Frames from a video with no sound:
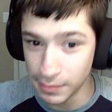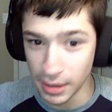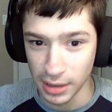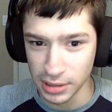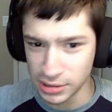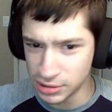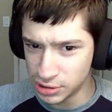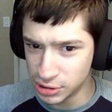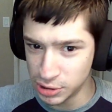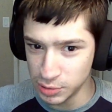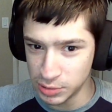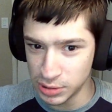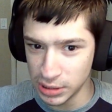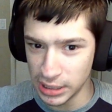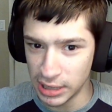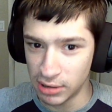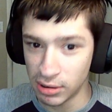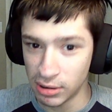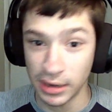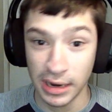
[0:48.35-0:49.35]
I'll introduce you
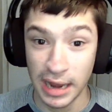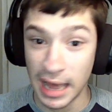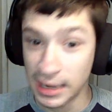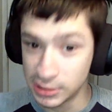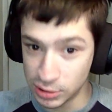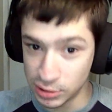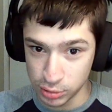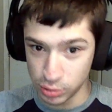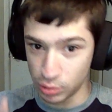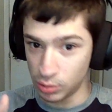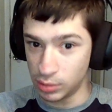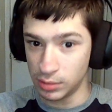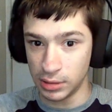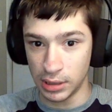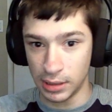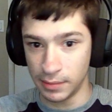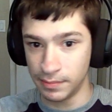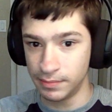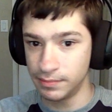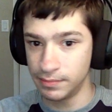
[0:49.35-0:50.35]
later on in actual
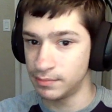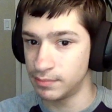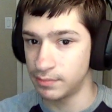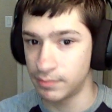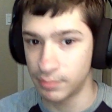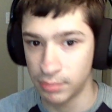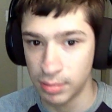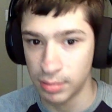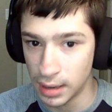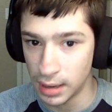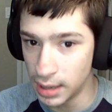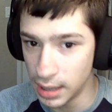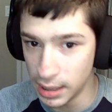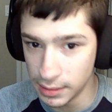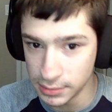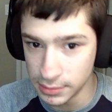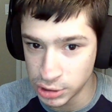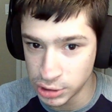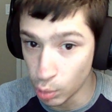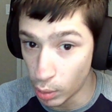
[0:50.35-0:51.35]
uh, uh,
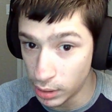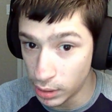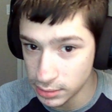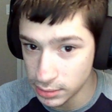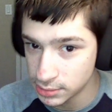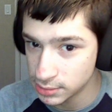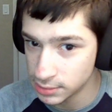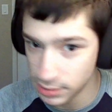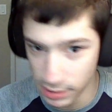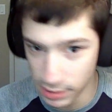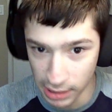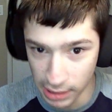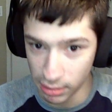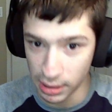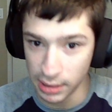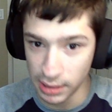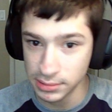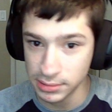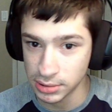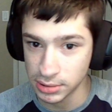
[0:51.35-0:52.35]
short later
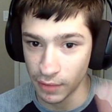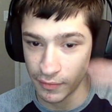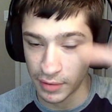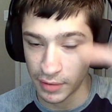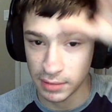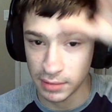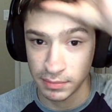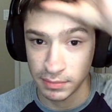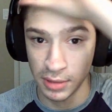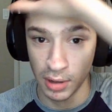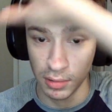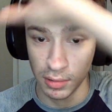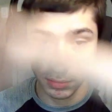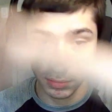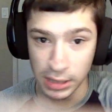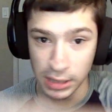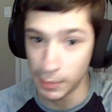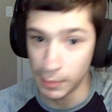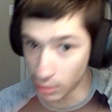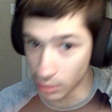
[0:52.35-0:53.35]
on. So overall, no,
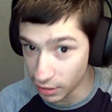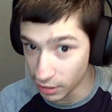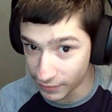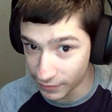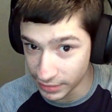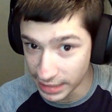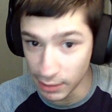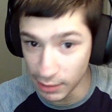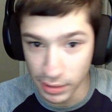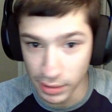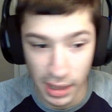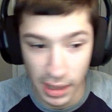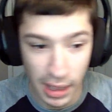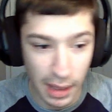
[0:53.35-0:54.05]
keep a lookout for that one.